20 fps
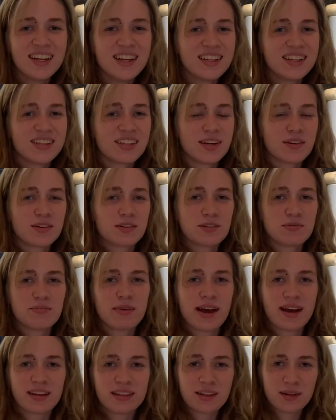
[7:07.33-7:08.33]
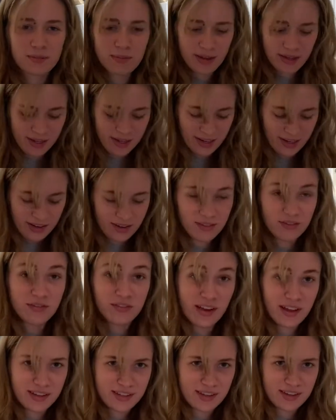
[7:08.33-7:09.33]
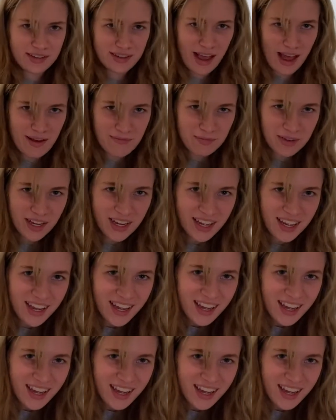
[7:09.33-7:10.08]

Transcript: Noah's back there making faces at me.